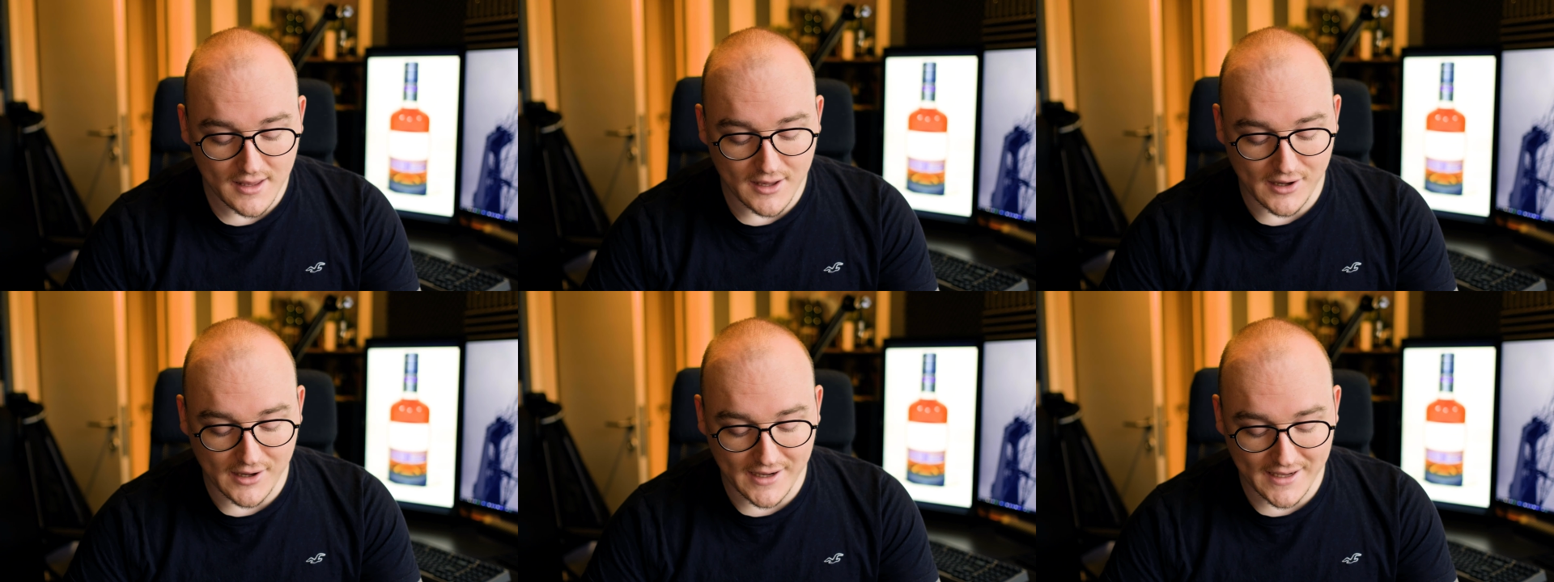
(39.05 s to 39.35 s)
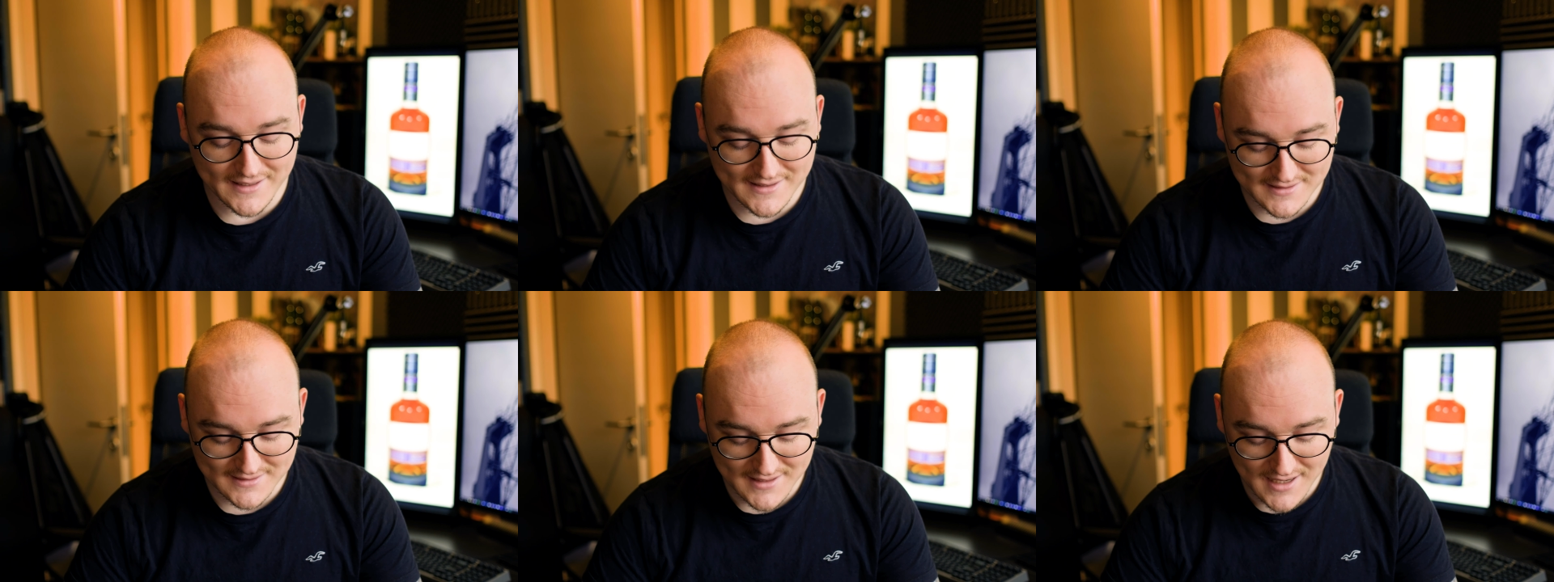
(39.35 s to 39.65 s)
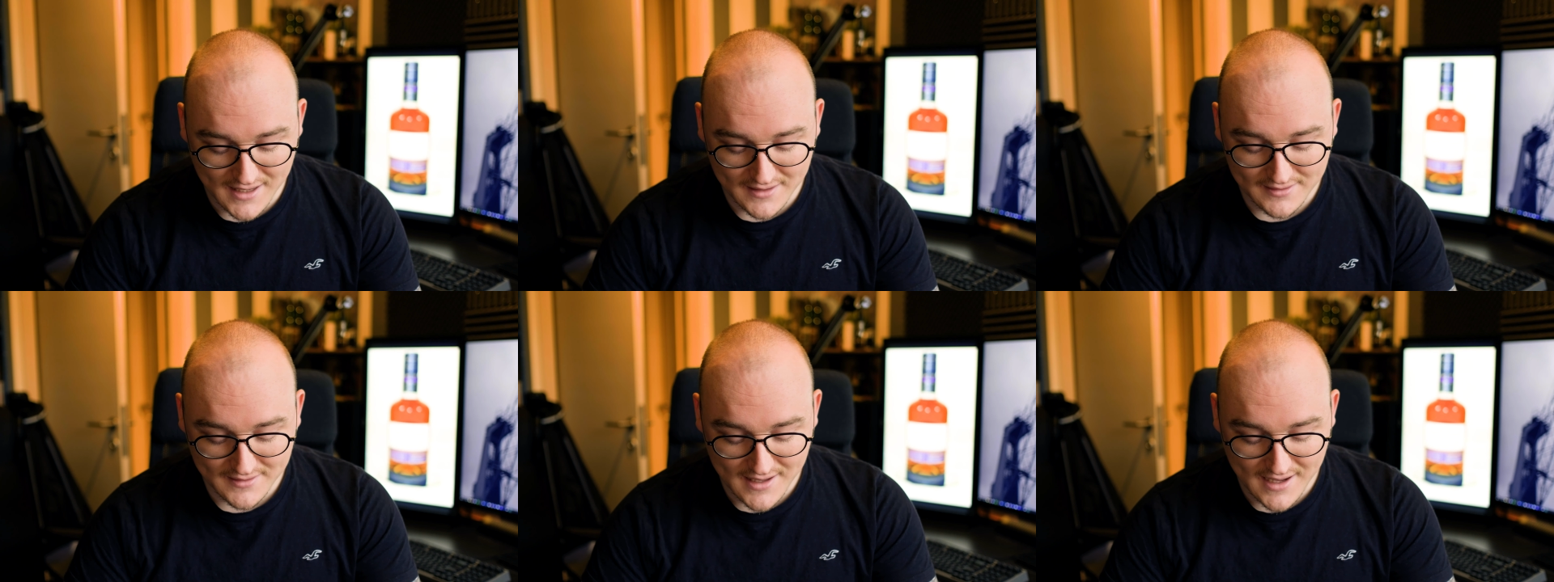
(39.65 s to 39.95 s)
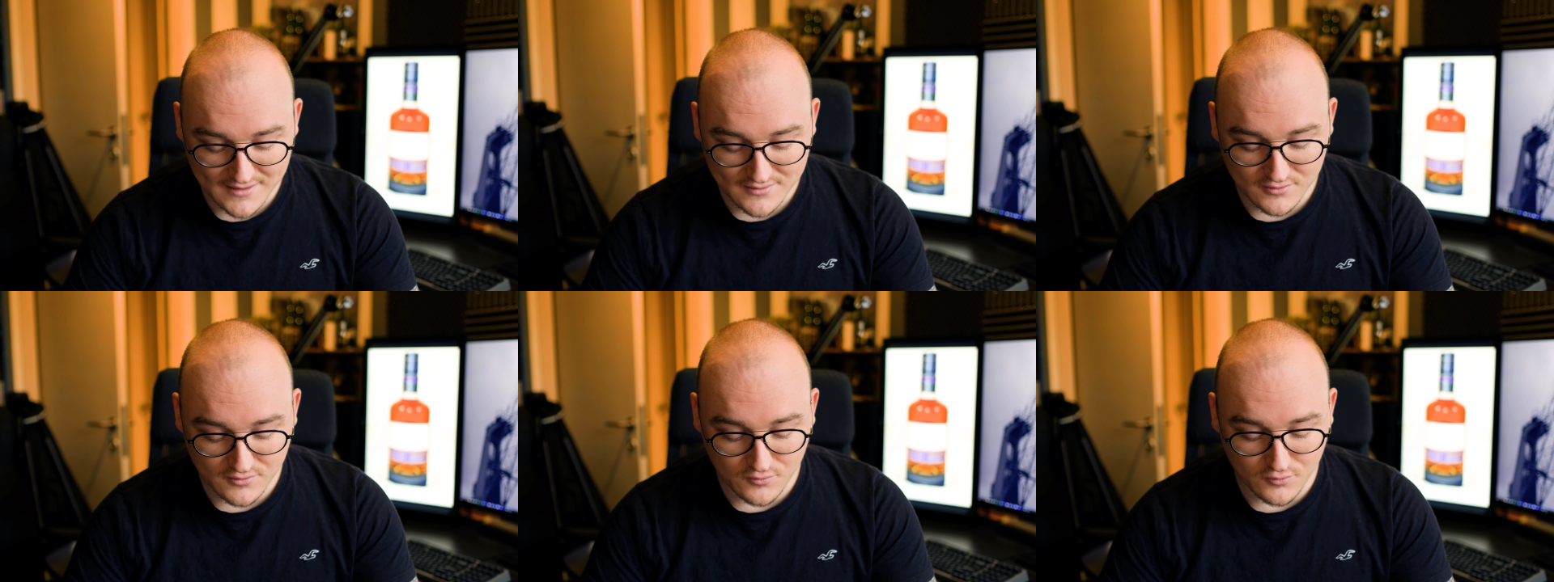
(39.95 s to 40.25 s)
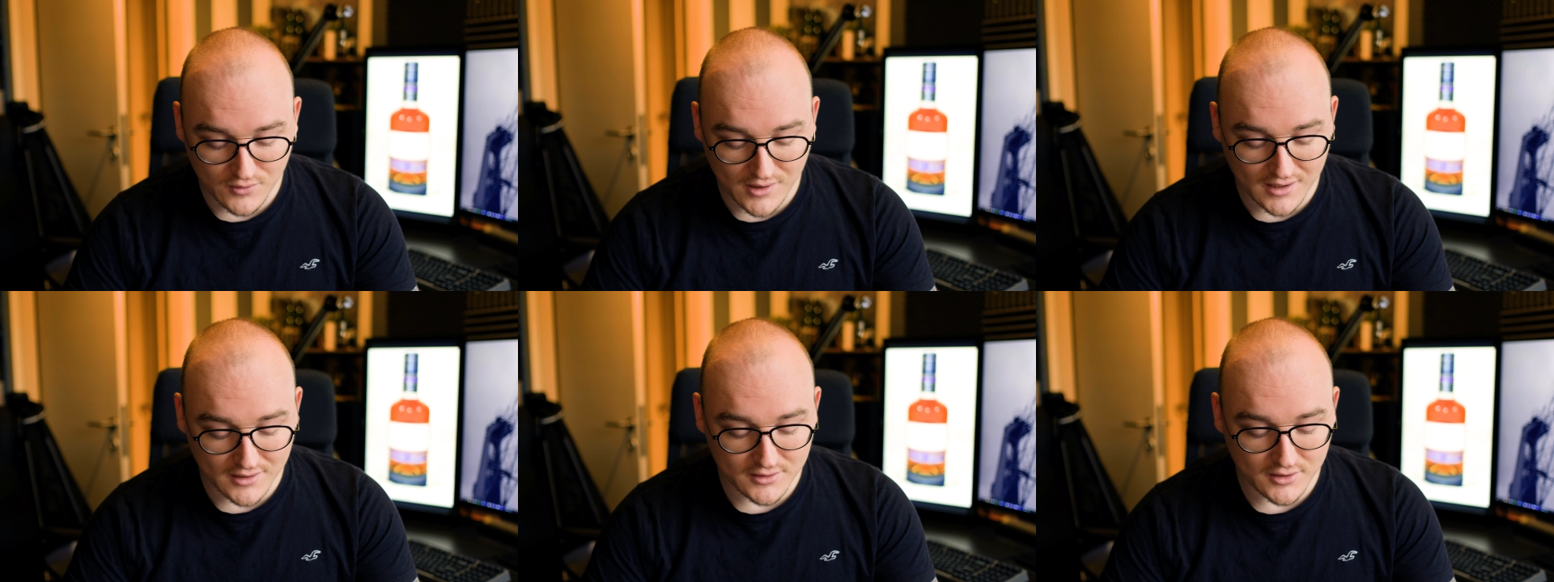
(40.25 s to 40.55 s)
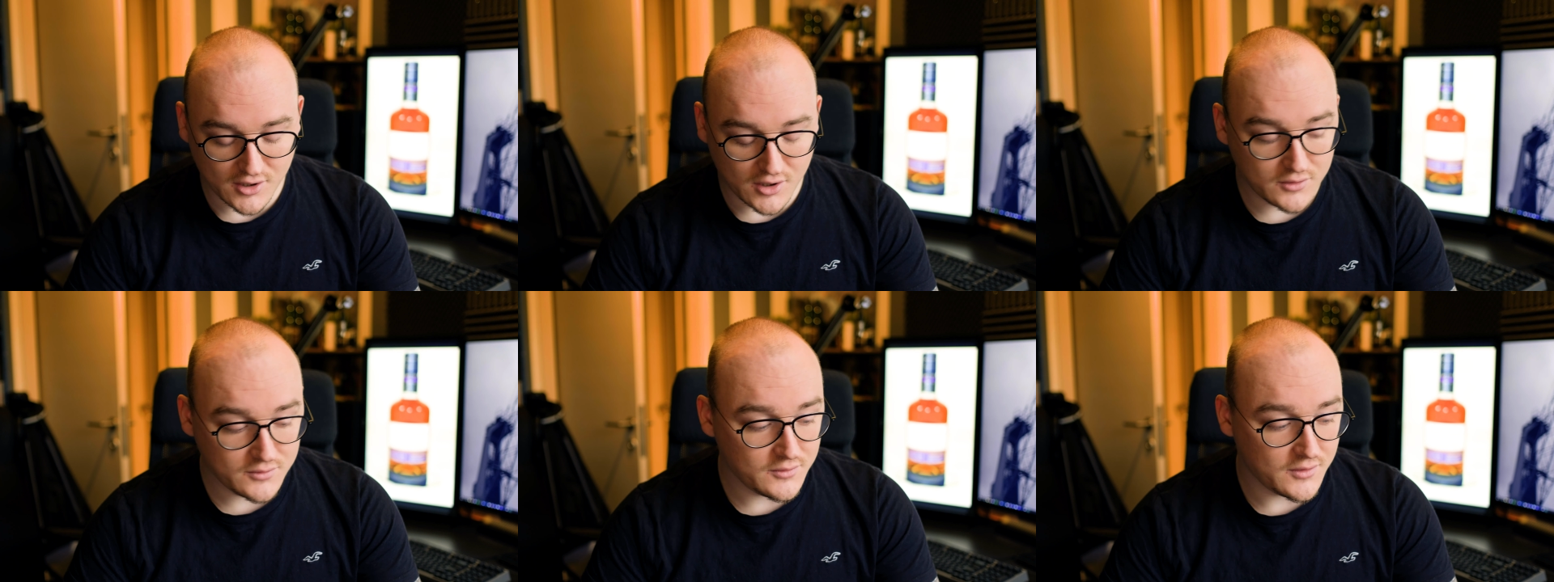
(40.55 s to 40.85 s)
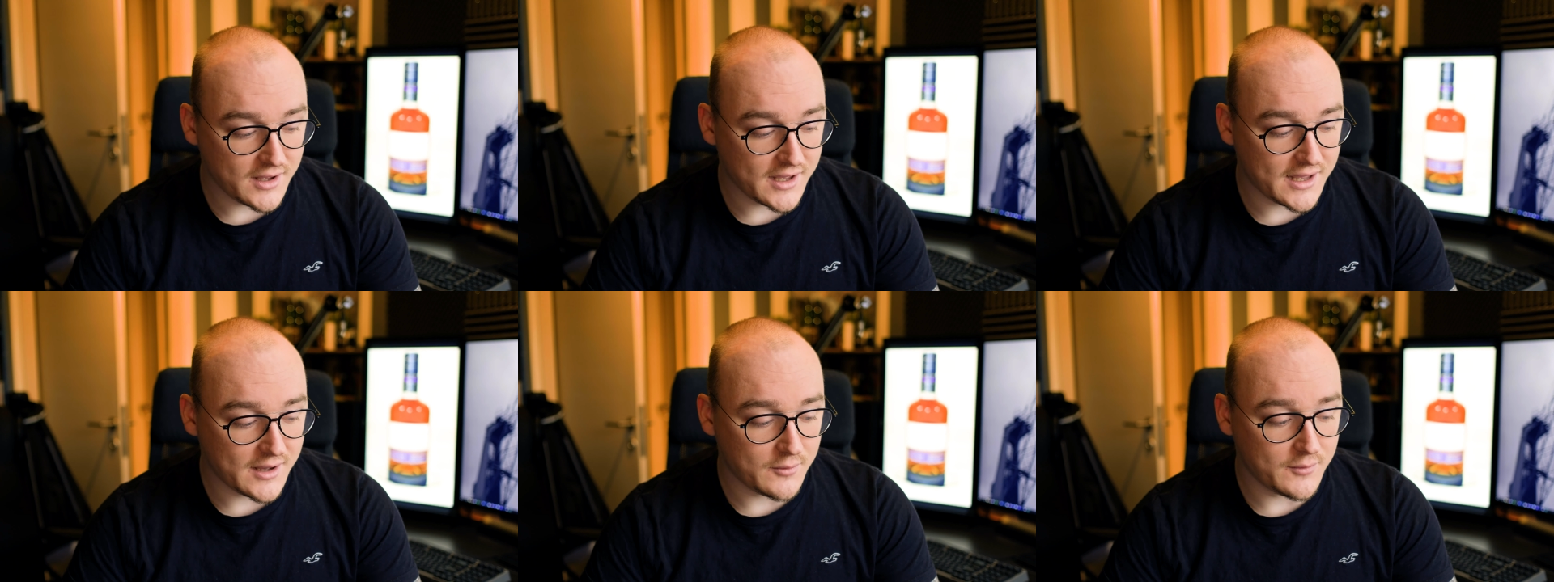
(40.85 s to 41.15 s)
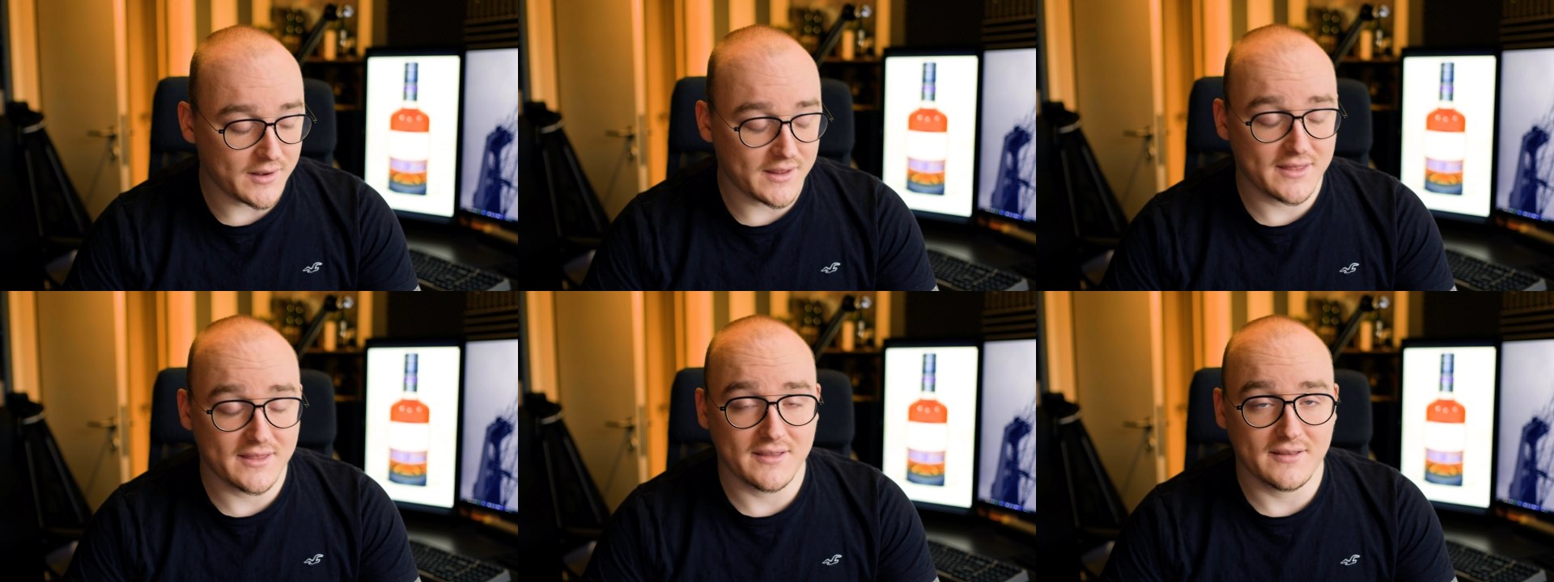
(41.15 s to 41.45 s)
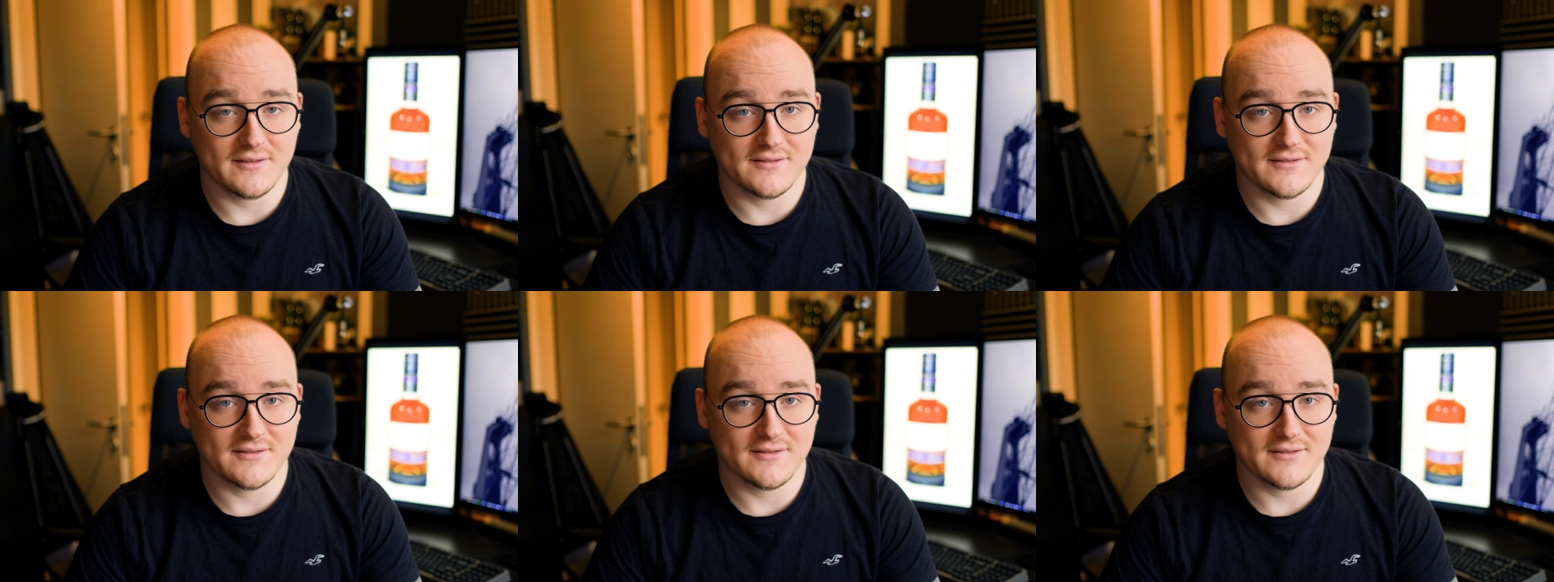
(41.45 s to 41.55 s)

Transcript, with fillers: Uh, it's not that well known uh, with,